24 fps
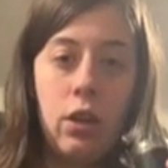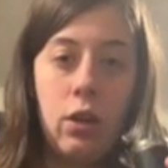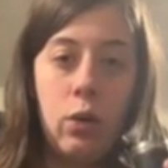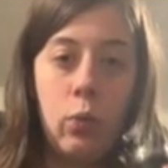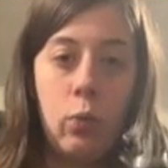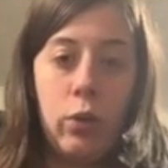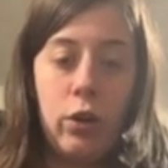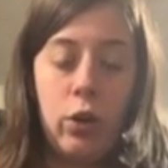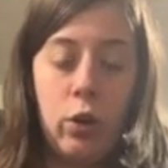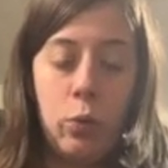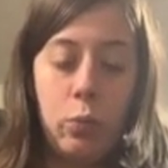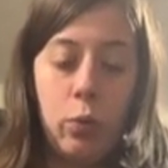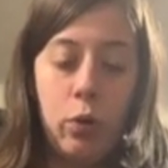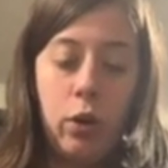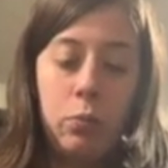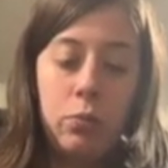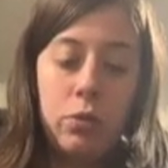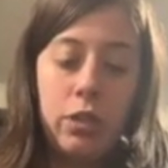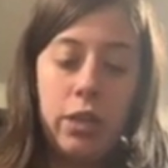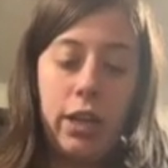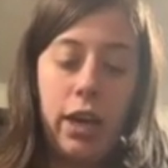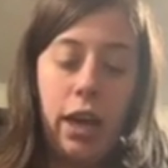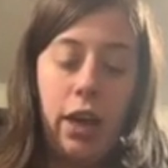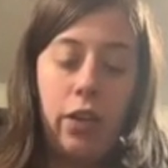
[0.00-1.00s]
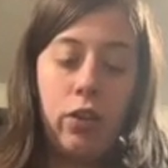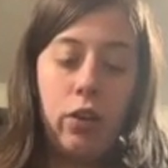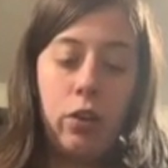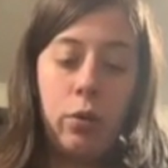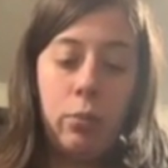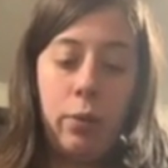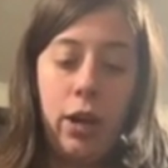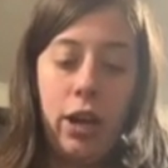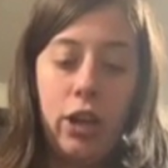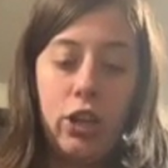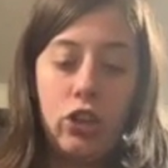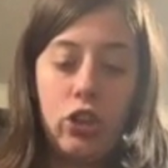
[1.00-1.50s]
When you put them together,
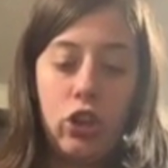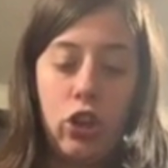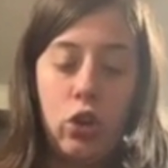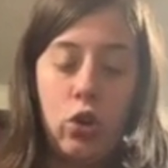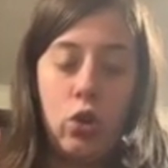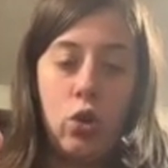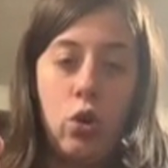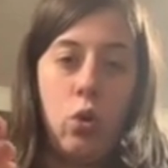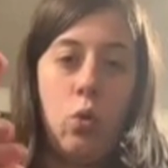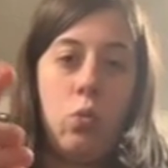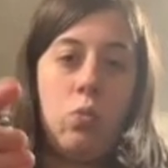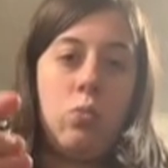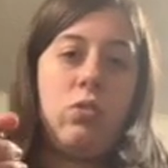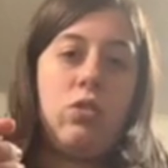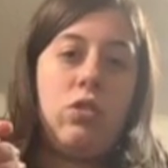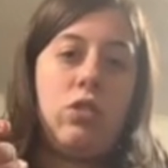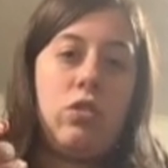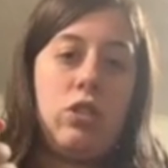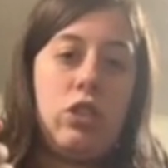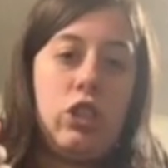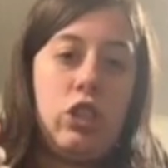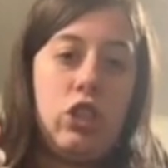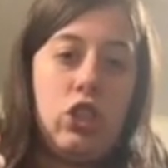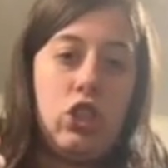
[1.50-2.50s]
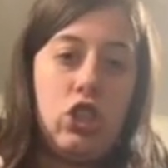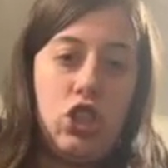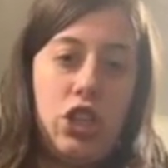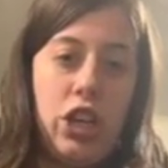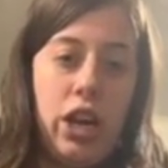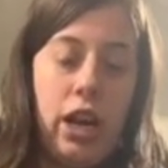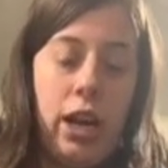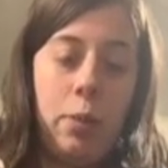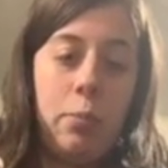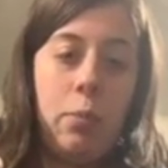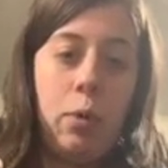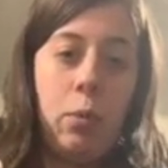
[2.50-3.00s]
make sure you don't just
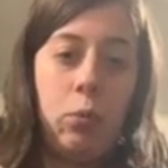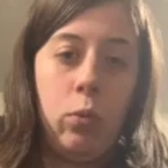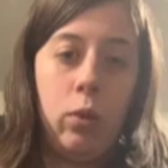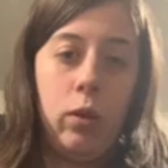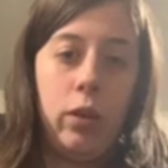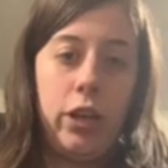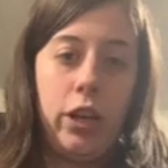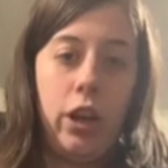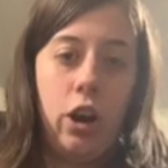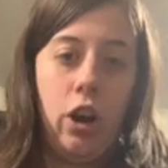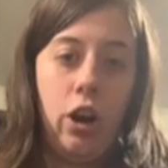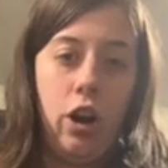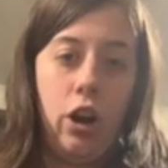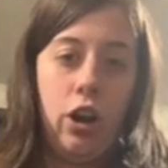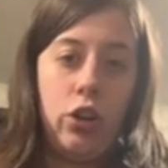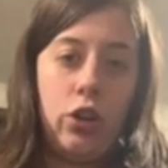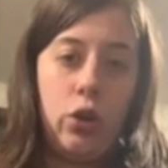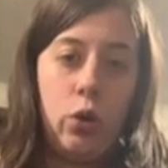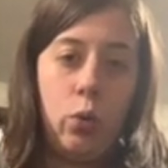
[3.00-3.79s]
jam them really hard.